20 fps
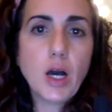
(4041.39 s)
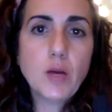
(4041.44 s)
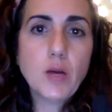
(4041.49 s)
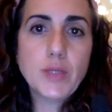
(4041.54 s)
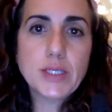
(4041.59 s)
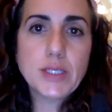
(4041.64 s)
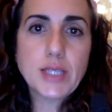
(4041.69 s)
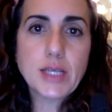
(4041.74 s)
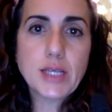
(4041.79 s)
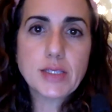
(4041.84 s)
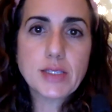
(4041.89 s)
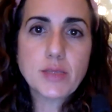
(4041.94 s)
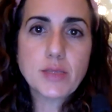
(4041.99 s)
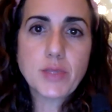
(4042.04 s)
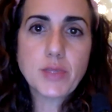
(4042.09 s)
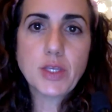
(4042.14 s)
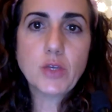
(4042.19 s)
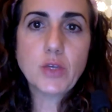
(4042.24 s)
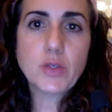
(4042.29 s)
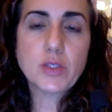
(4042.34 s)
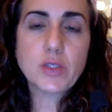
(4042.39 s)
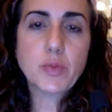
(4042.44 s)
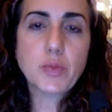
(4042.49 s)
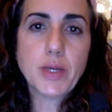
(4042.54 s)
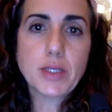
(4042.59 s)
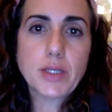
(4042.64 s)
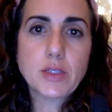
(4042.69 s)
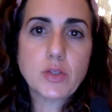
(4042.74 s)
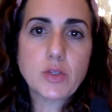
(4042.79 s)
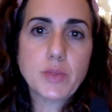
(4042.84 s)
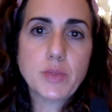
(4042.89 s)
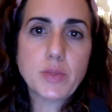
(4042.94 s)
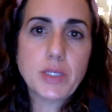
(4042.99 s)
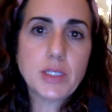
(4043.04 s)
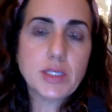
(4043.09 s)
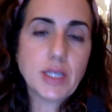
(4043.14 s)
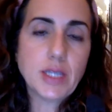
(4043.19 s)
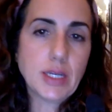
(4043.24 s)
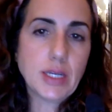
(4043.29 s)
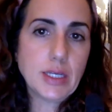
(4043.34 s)
Is that something you expect to be
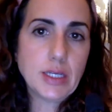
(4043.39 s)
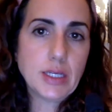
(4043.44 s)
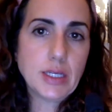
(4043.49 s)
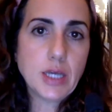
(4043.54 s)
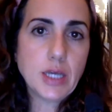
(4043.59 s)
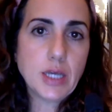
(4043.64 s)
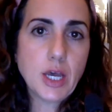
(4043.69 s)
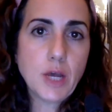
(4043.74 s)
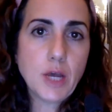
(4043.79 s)
extended?